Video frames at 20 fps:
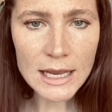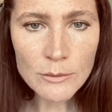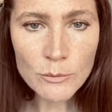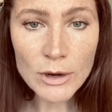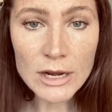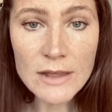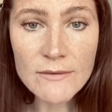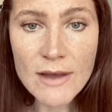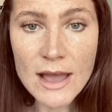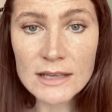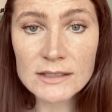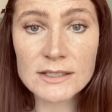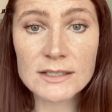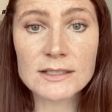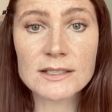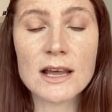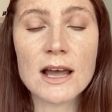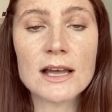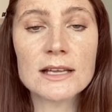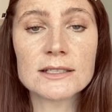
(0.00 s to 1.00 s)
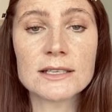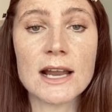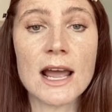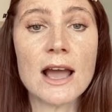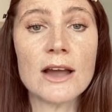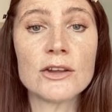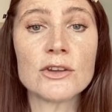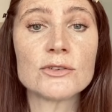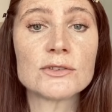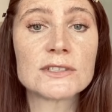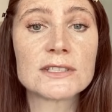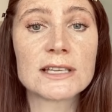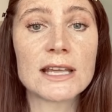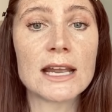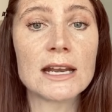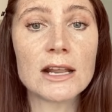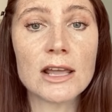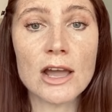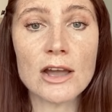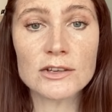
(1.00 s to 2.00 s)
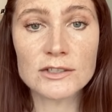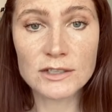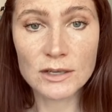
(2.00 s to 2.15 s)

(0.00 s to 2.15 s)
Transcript: when you've exercised and how your skin goes.